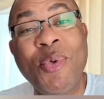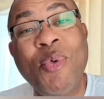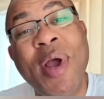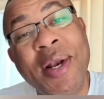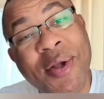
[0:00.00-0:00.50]

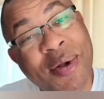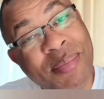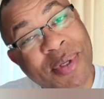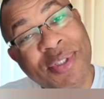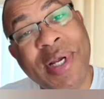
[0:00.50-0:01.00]

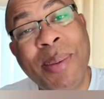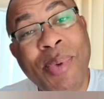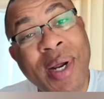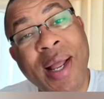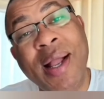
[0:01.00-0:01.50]
Welcome to
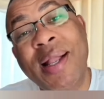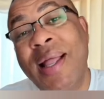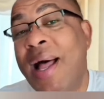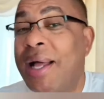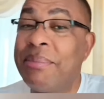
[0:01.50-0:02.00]
Jamrock,
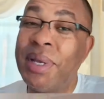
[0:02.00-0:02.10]
gone